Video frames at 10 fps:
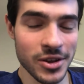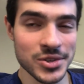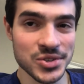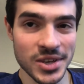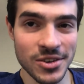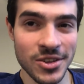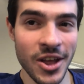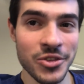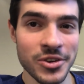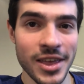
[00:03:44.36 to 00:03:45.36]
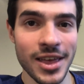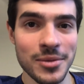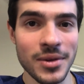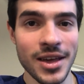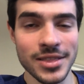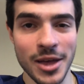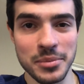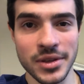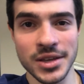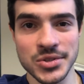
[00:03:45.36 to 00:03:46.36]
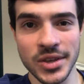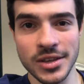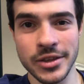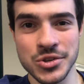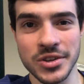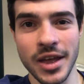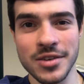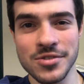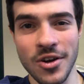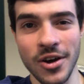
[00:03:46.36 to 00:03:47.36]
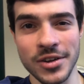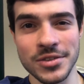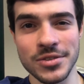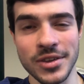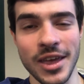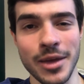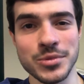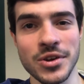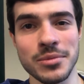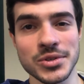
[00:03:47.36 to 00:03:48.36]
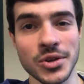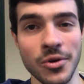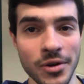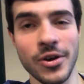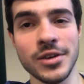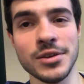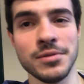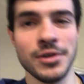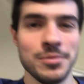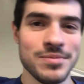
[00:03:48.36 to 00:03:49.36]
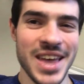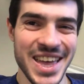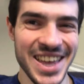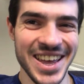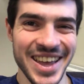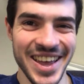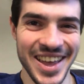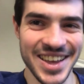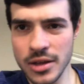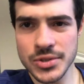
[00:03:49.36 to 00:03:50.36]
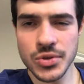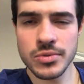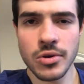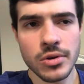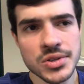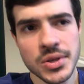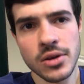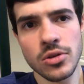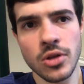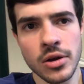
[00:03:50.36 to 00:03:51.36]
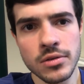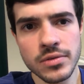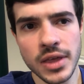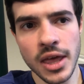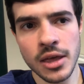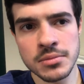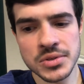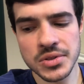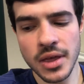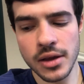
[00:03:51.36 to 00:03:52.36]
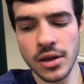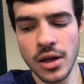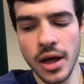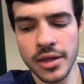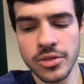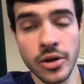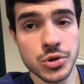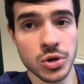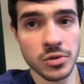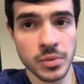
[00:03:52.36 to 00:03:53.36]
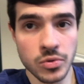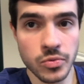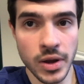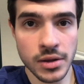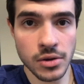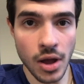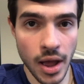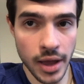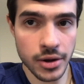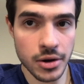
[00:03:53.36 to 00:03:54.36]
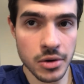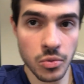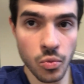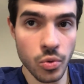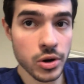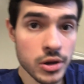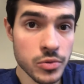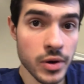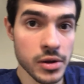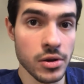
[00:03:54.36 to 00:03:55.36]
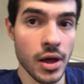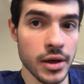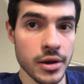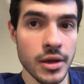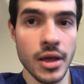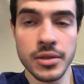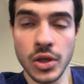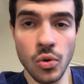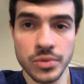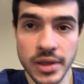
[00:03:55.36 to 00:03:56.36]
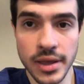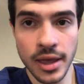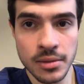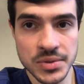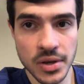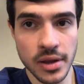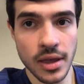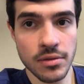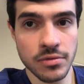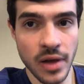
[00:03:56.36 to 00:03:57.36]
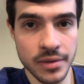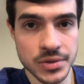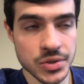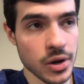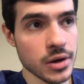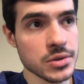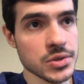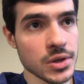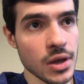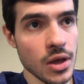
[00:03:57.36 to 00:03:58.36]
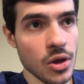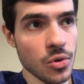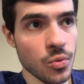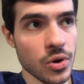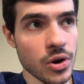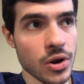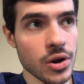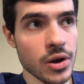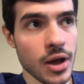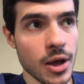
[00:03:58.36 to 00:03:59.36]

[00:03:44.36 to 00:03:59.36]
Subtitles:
a single other game that plays like Glitch Dash on the game jam. So, creativity. I also noticed that a lot of games that I thought should have been rated higher weren't rated higher. The only games that I gave 5 stars were